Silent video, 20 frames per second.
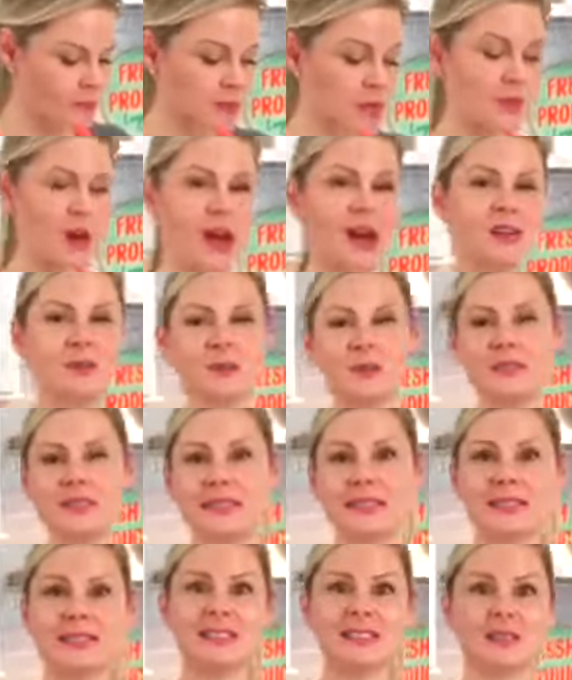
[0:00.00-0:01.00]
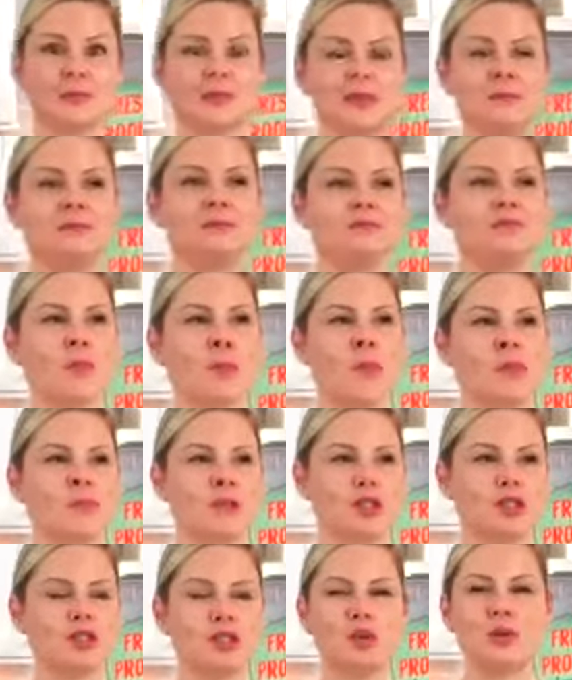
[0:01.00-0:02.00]
And my husband was asking me,
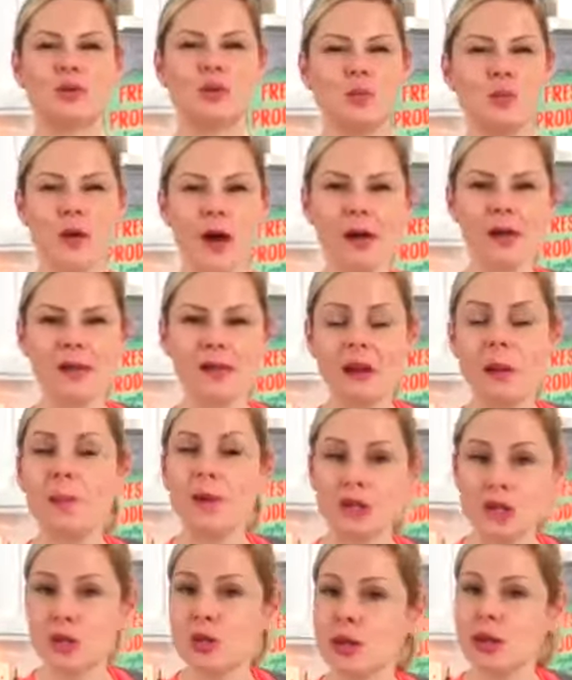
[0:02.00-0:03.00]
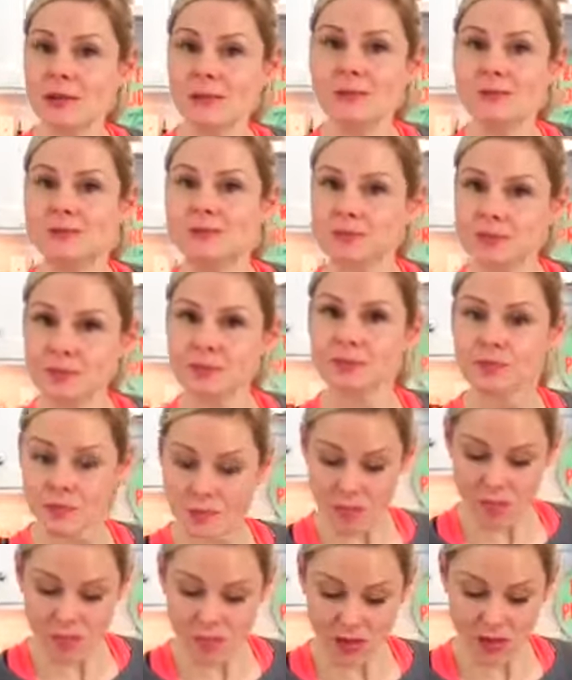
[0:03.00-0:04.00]
could you do it with broccoli? I bet you could.
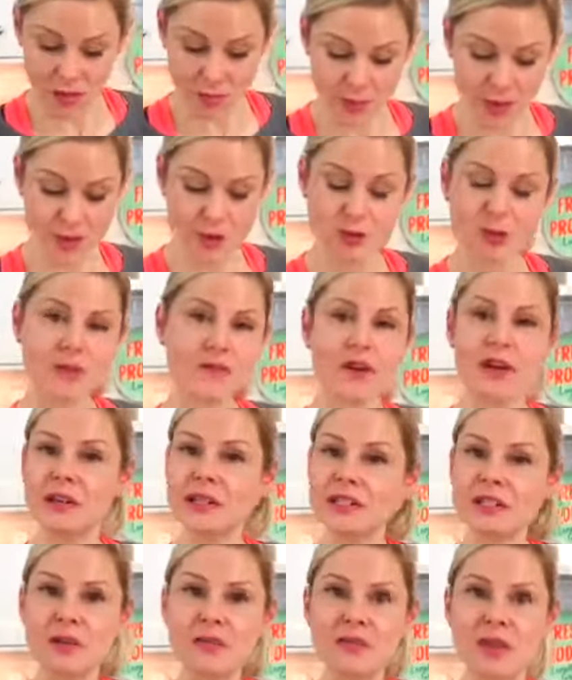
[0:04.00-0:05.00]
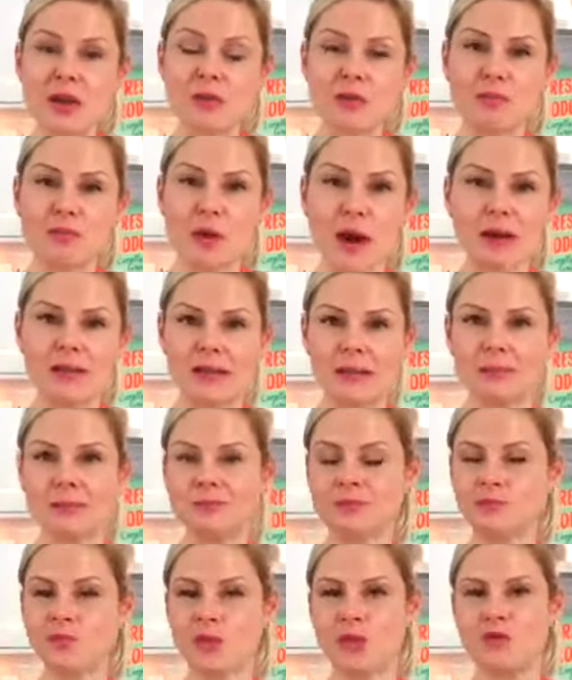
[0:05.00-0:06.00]
I bet you can do the very same thing with broccoli.
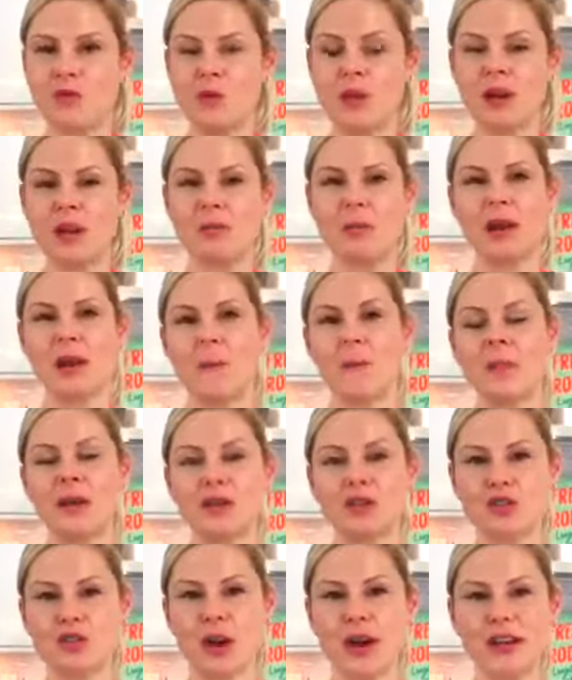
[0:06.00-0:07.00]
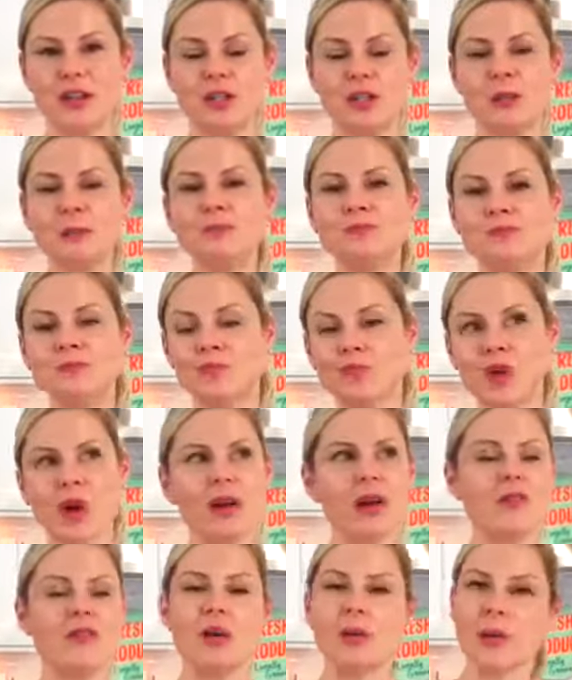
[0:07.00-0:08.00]
If you wanted to make a big tray and do
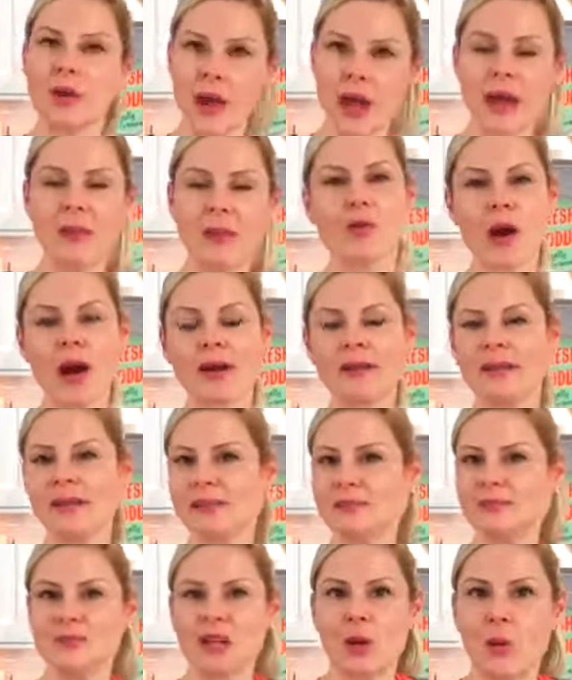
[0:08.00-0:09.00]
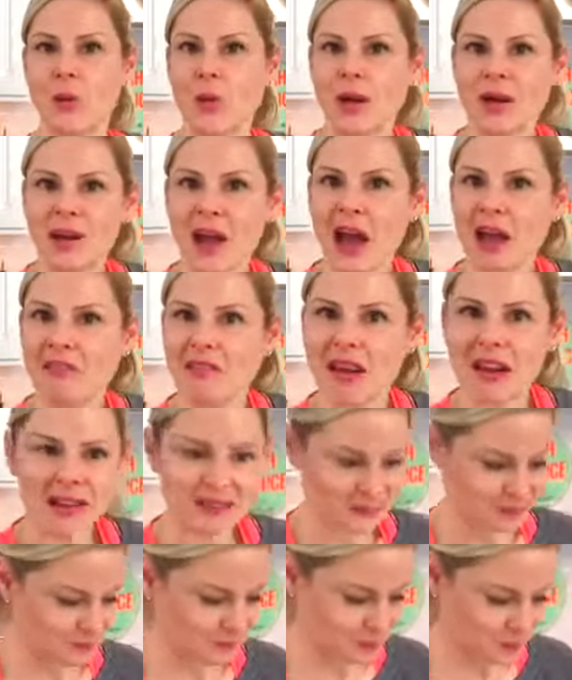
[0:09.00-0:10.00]
cauliflower and broccoli. Like why not,
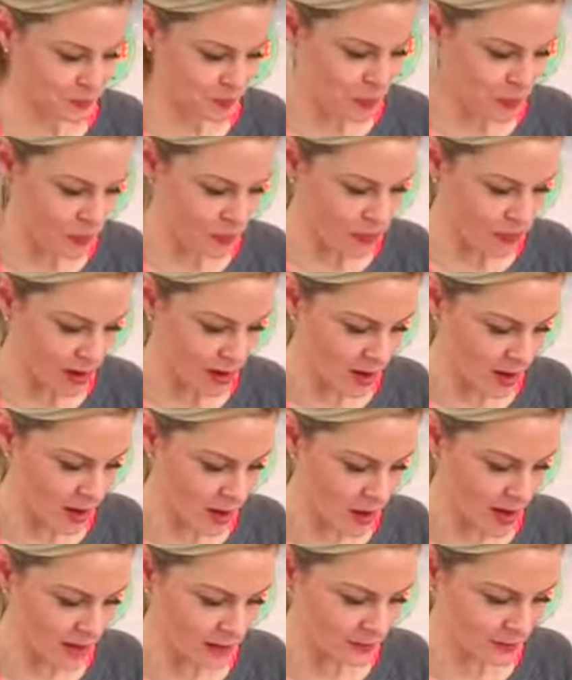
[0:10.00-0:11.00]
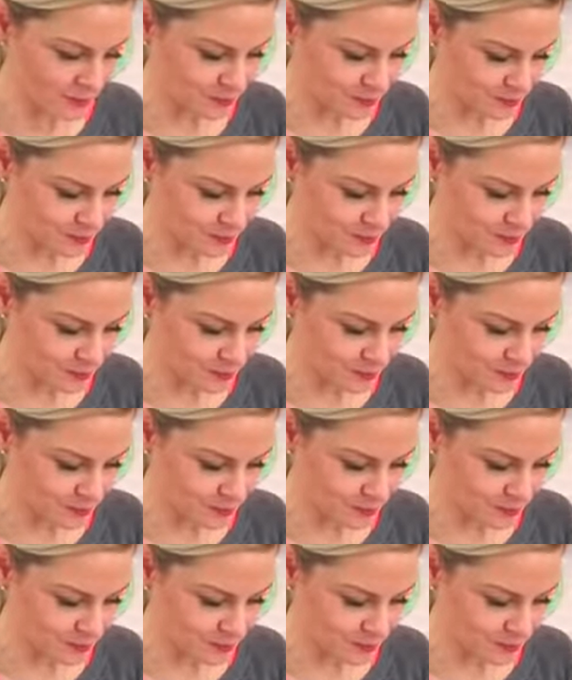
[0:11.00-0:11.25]
right? Okay.